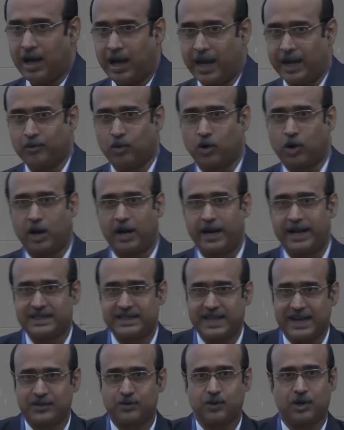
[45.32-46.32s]
And more or less,
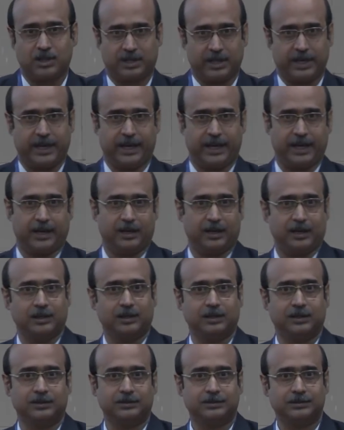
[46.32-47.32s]
that's what they
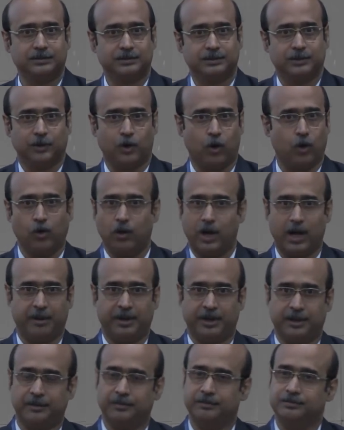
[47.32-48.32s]
know. I
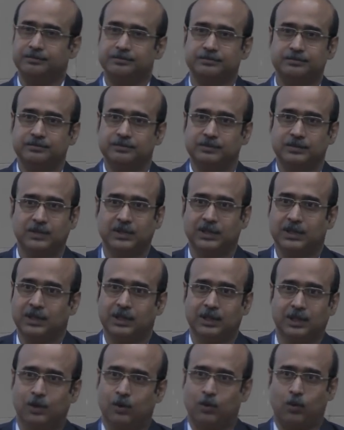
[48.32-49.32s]
mean,
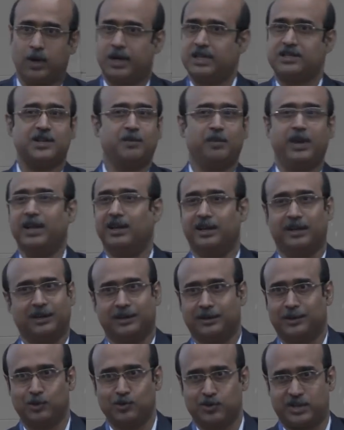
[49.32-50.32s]
what does it mean
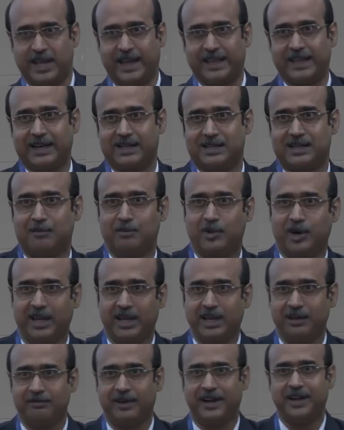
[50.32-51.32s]
to say that
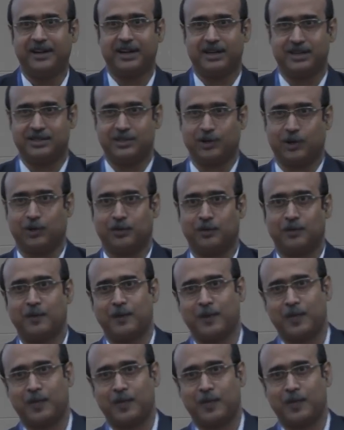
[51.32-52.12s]
somebody invented zero?